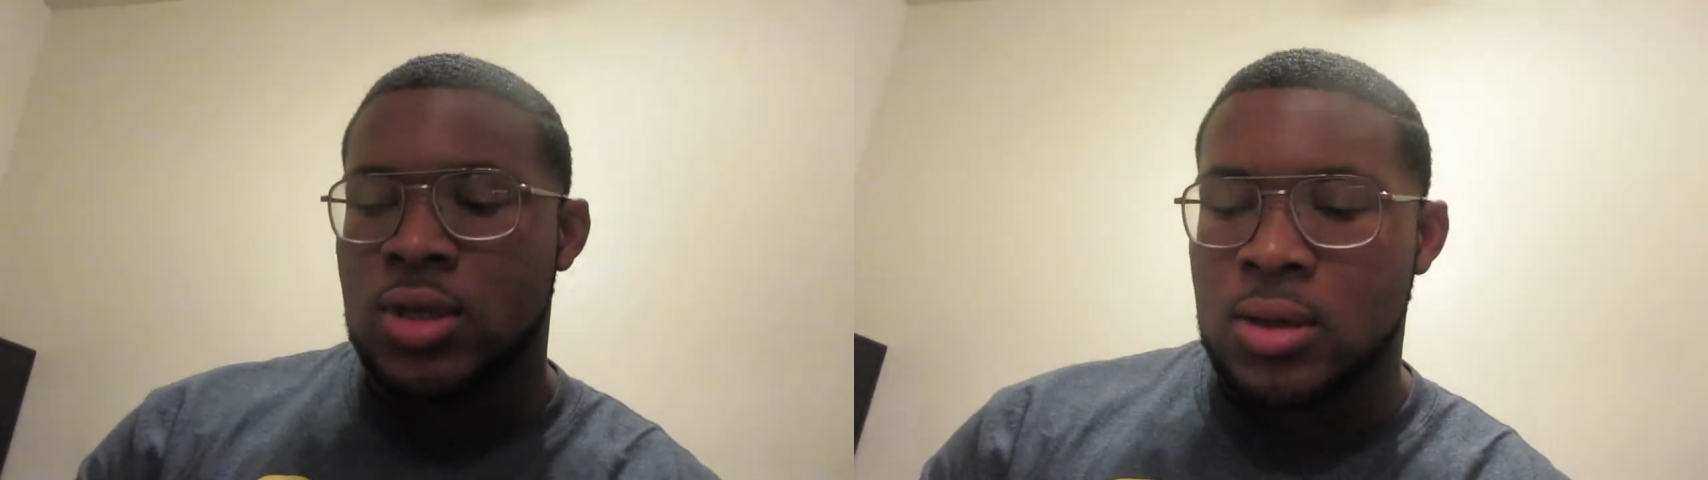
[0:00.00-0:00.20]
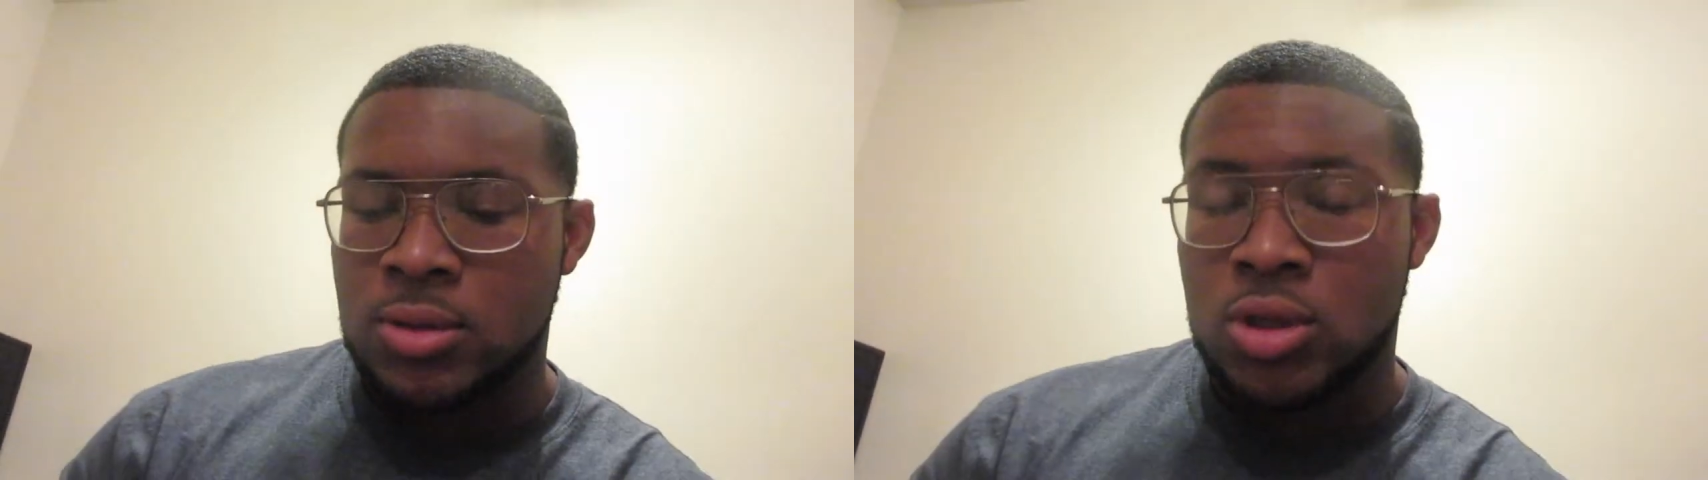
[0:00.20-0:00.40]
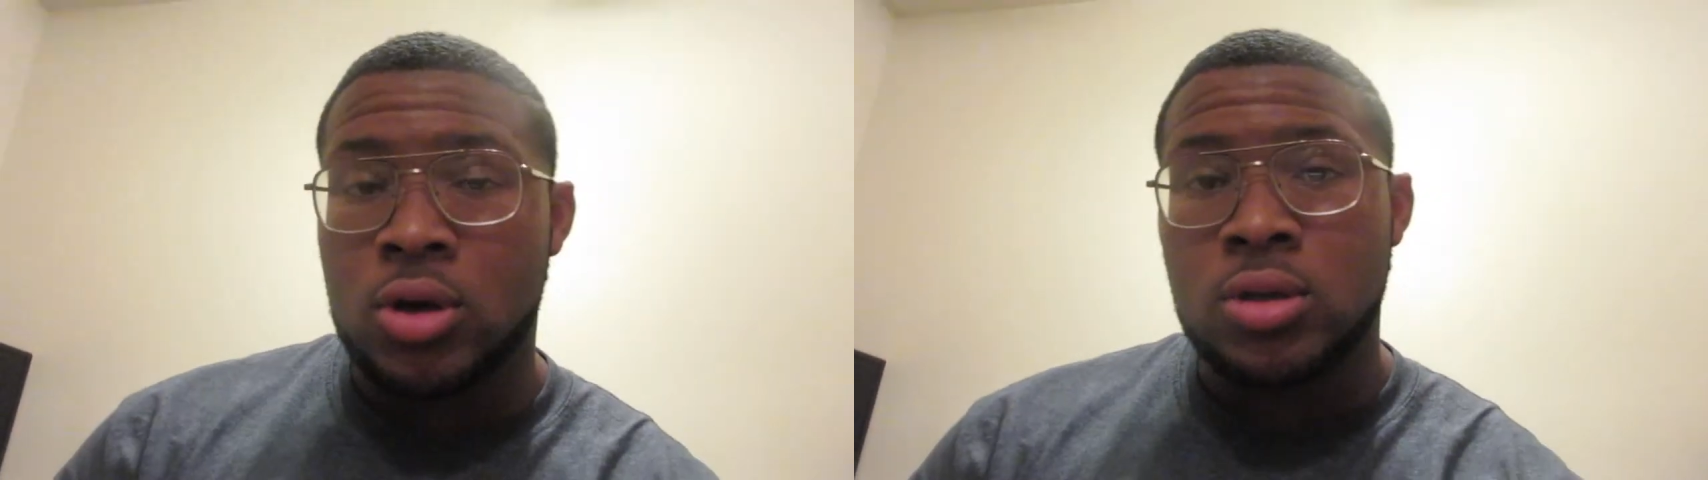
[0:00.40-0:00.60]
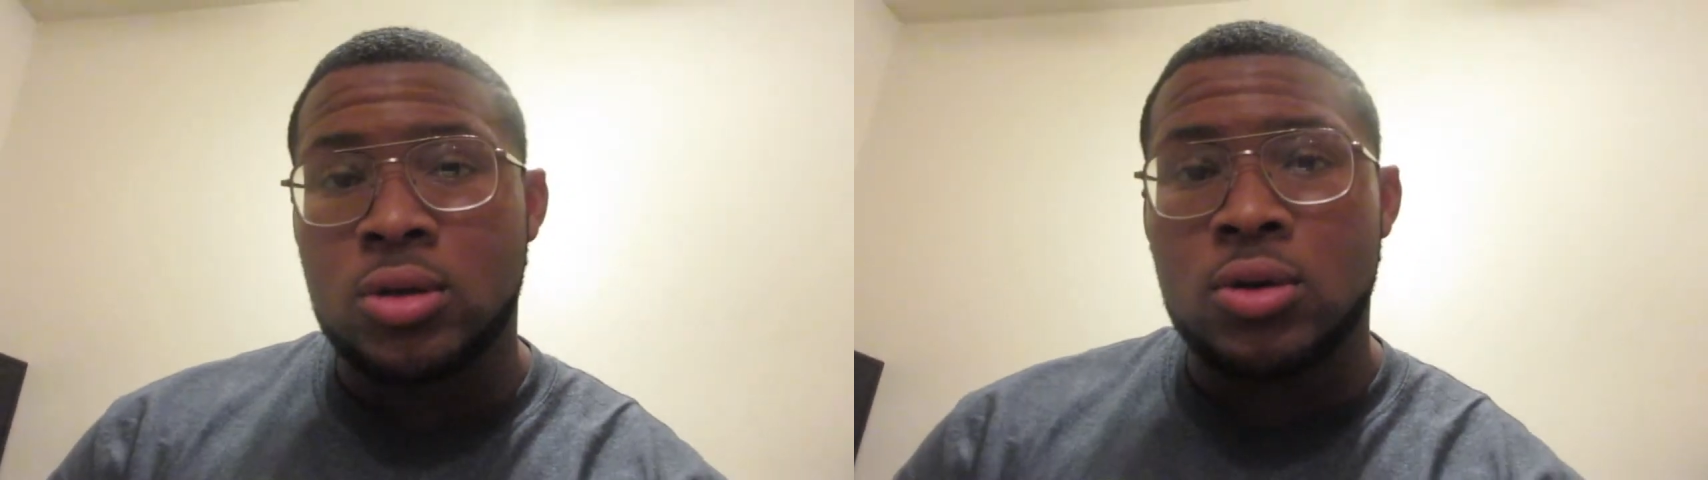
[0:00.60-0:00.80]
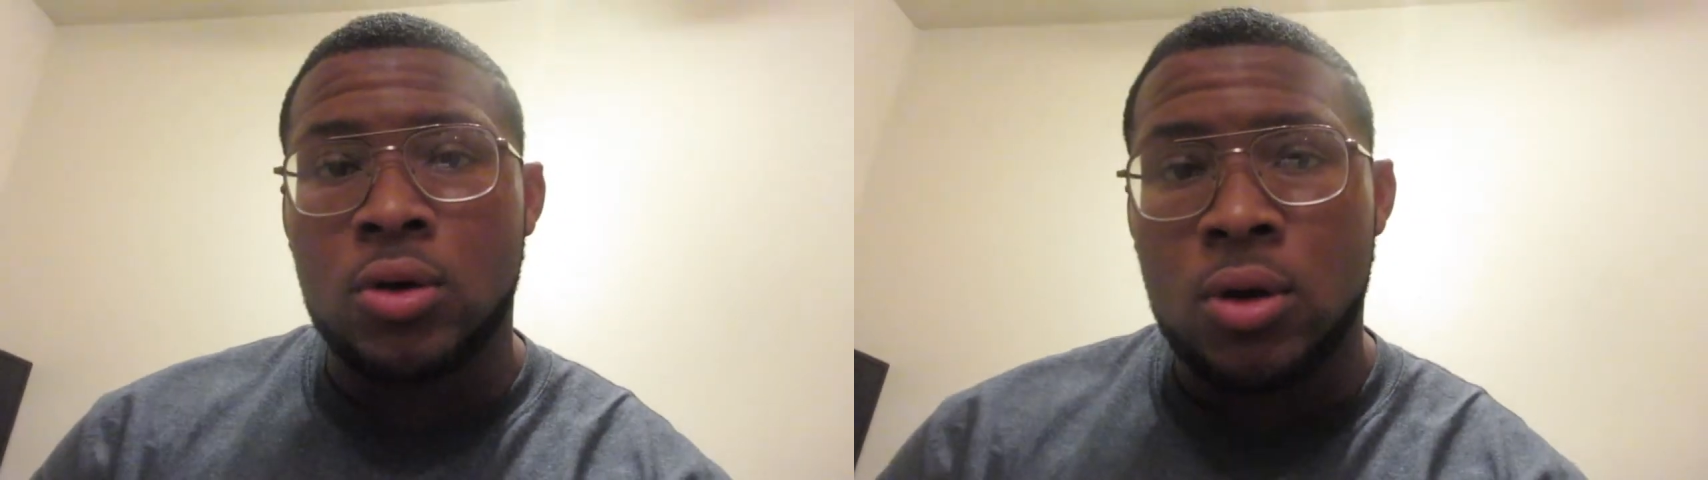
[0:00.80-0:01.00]
time starting,
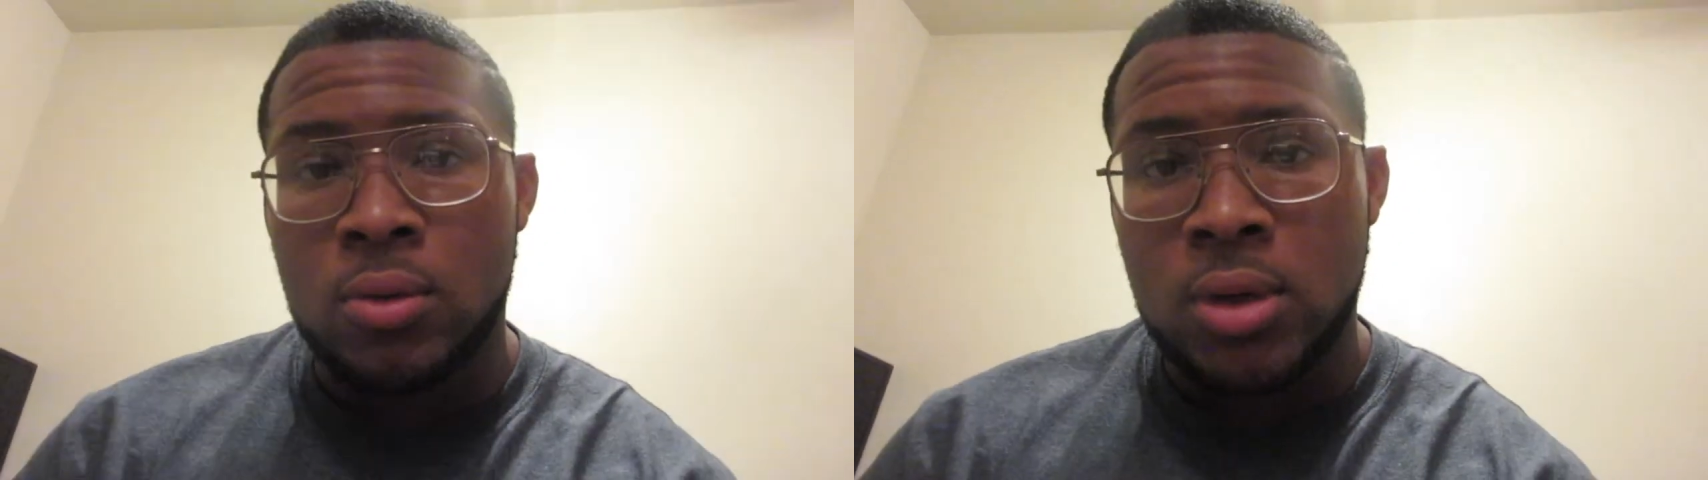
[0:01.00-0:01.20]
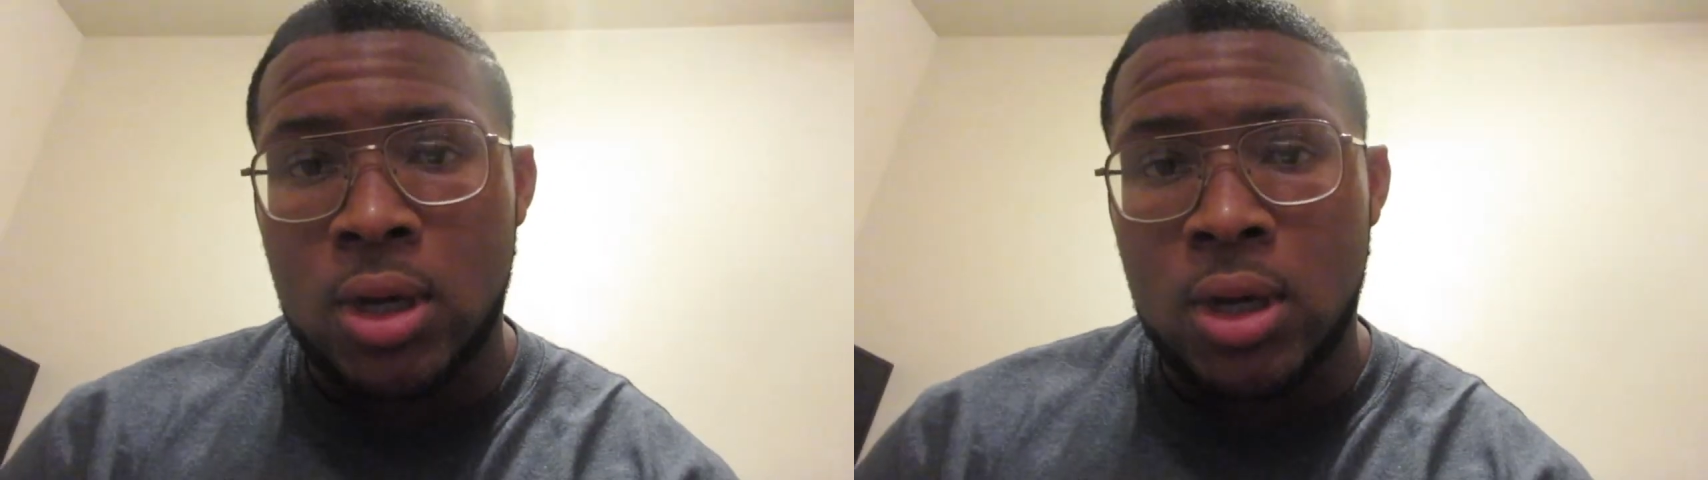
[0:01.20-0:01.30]
you know, or